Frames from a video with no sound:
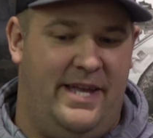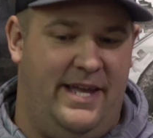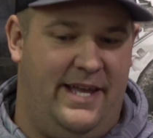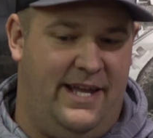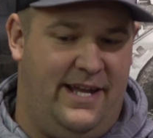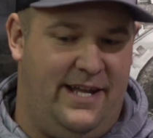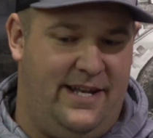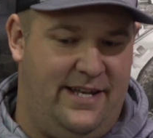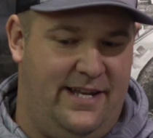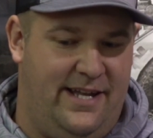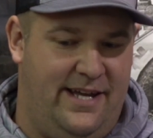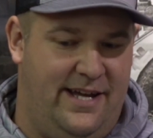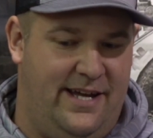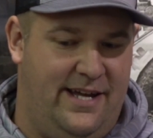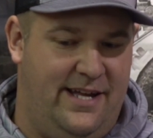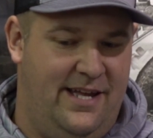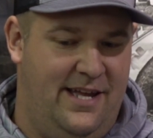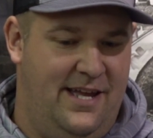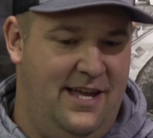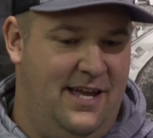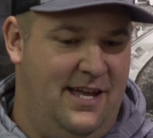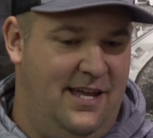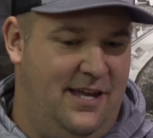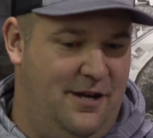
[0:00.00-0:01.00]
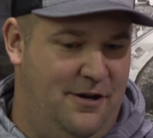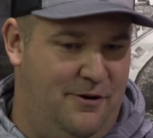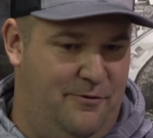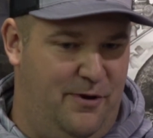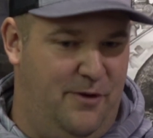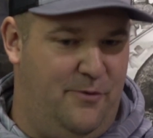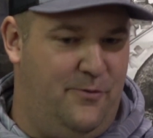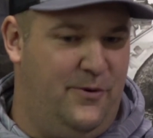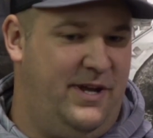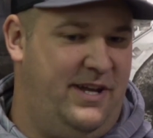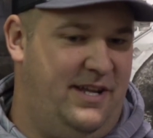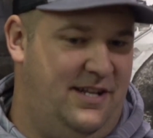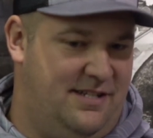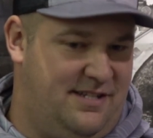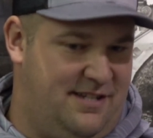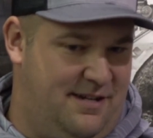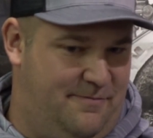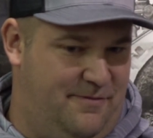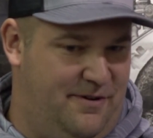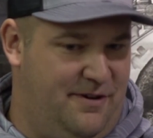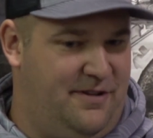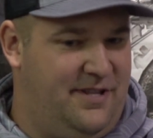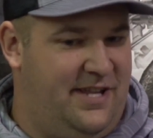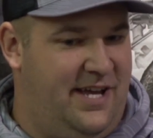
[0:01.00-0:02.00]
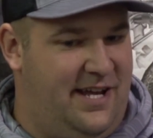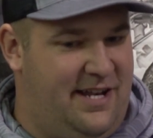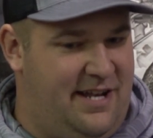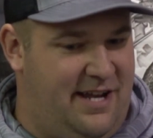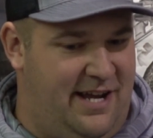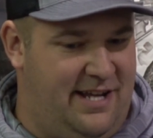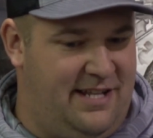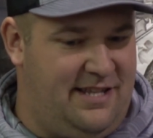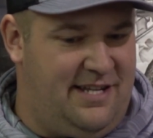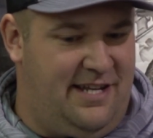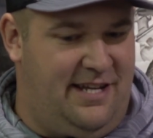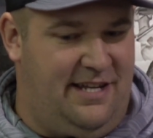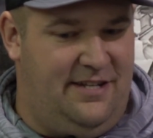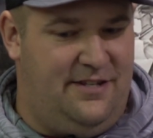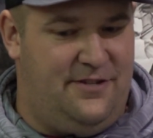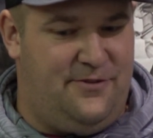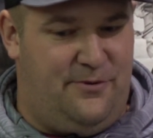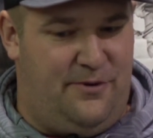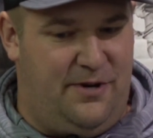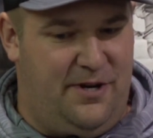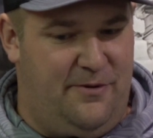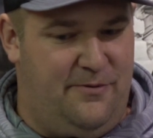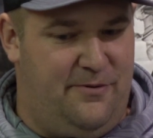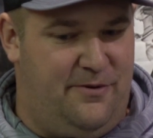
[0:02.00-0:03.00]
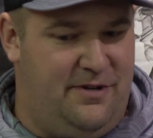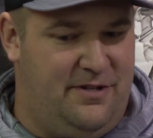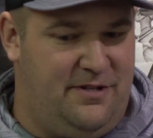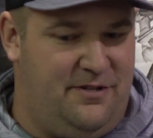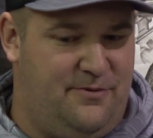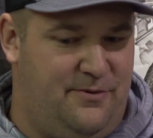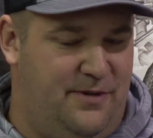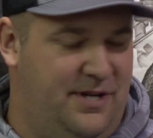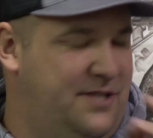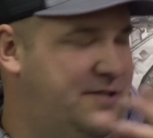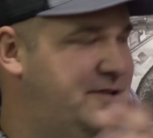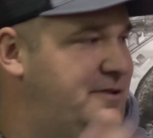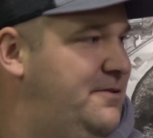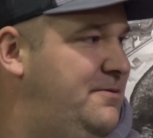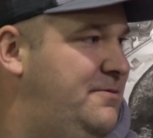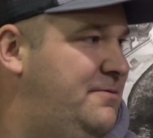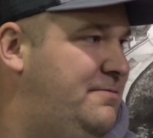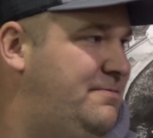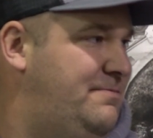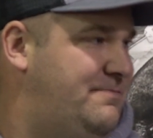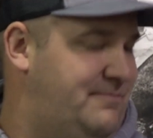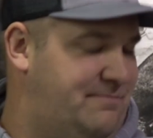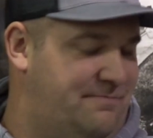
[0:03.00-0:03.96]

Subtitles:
And we wean somewhere in that 19, 21, 22